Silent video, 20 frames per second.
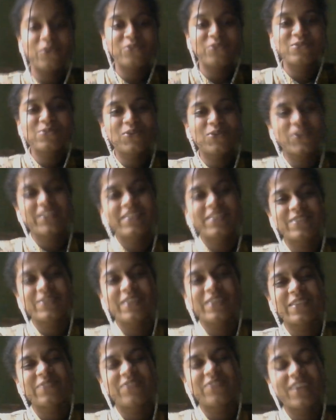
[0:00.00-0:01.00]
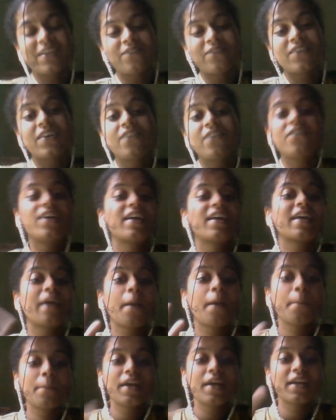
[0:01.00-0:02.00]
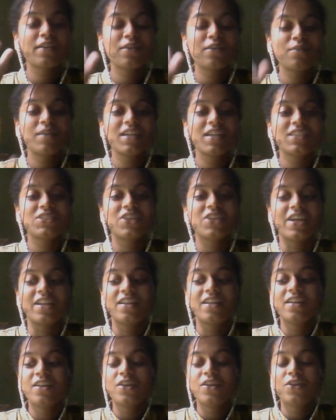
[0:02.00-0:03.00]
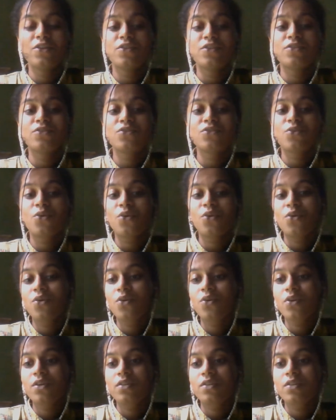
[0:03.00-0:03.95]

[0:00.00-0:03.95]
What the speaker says: sweet people, welcome back to my channel. So